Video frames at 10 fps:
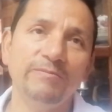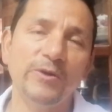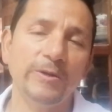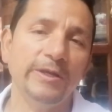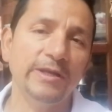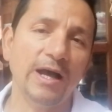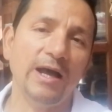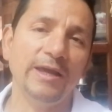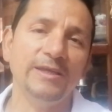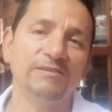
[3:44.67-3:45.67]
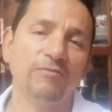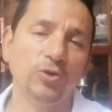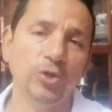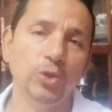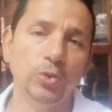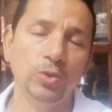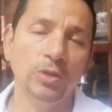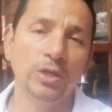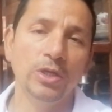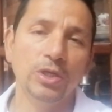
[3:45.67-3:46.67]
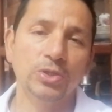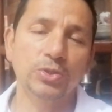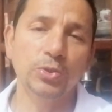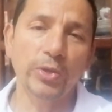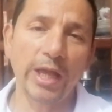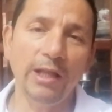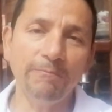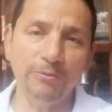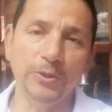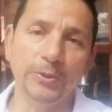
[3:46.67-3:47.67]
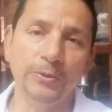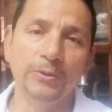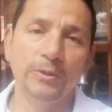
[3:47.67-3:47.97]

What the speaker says: very nice for you to help you